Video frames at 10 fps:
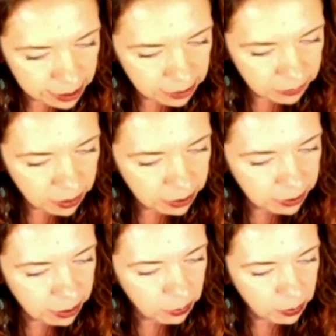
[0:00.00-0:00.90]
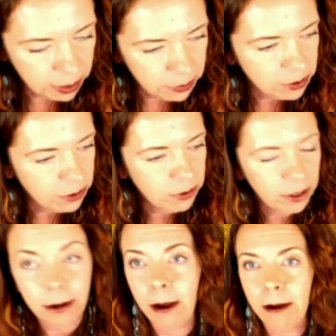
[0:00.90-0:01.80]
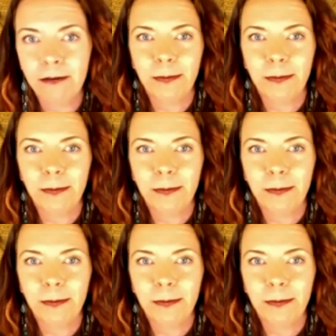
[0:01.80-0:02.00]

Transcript: to figure out what I was doing in Av.